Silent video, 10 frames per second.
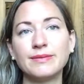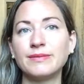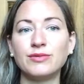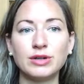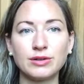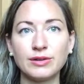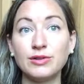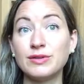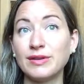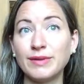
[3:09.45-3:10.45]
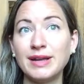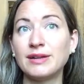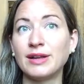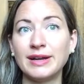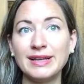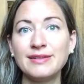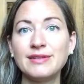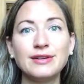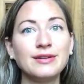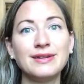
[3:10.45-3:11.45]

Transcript: were losing weight a lot easier.